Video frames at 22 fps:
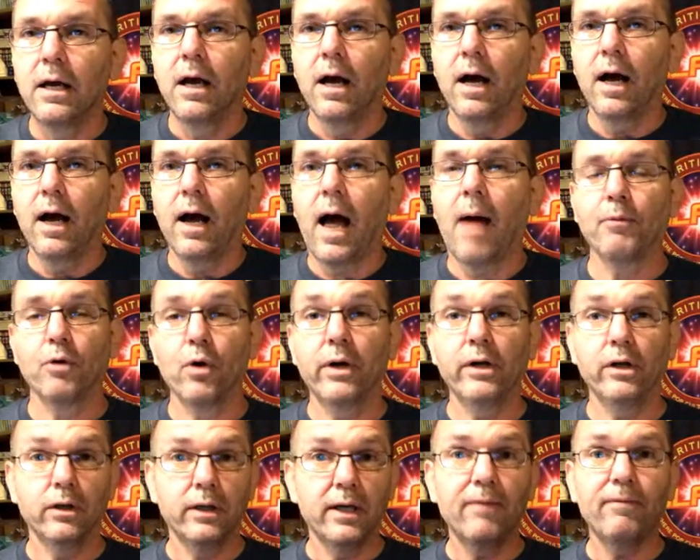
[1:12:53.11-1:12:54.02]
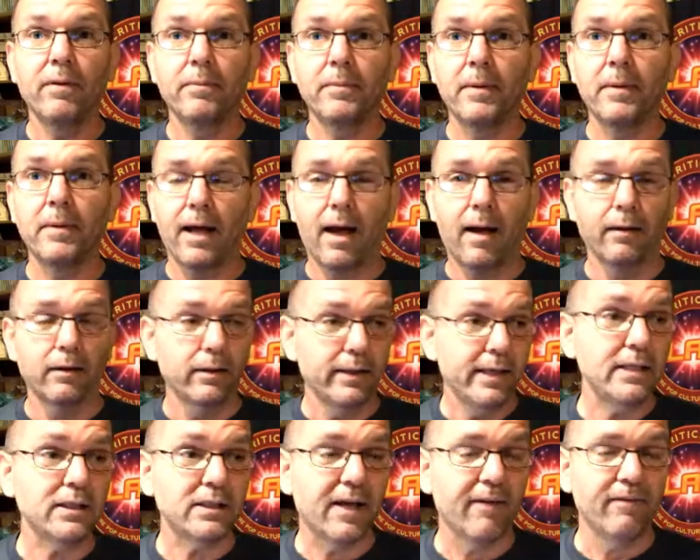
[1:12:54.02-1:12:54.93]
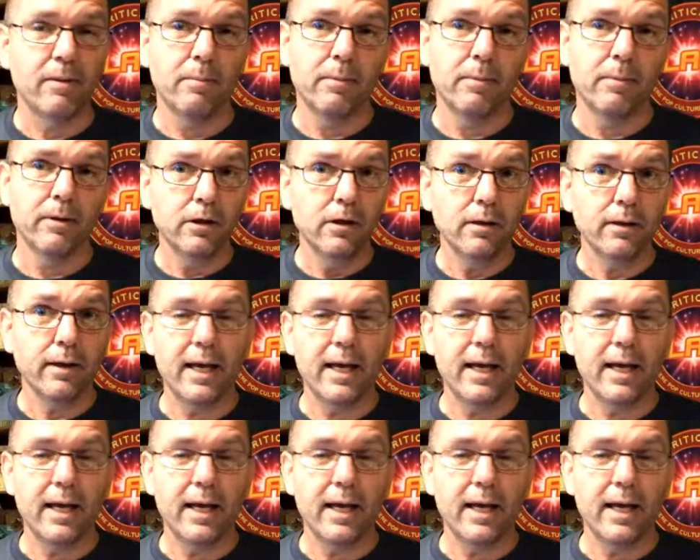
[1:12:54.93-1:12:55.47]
I'm going to at least give them a look.